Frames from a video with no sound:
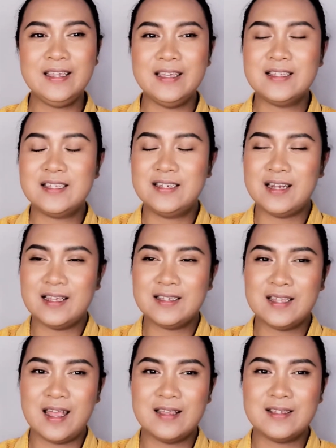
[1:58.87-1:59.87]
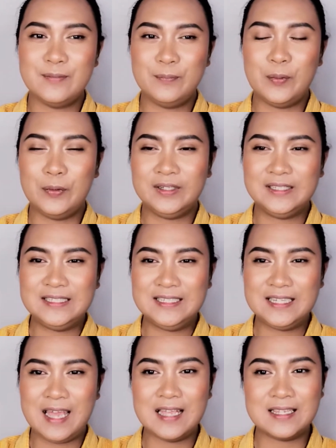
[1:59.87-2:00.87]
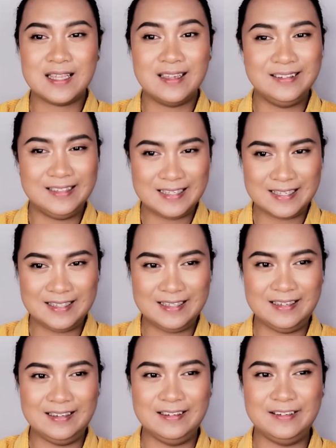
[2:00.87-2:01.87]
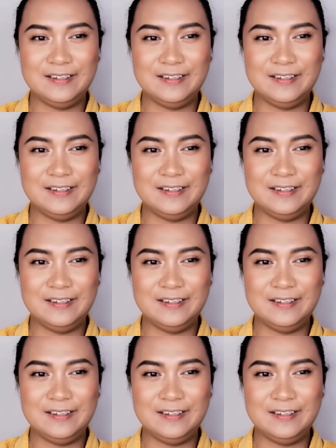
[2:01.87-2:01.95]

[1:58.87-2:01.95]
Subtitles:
is just as important as listening.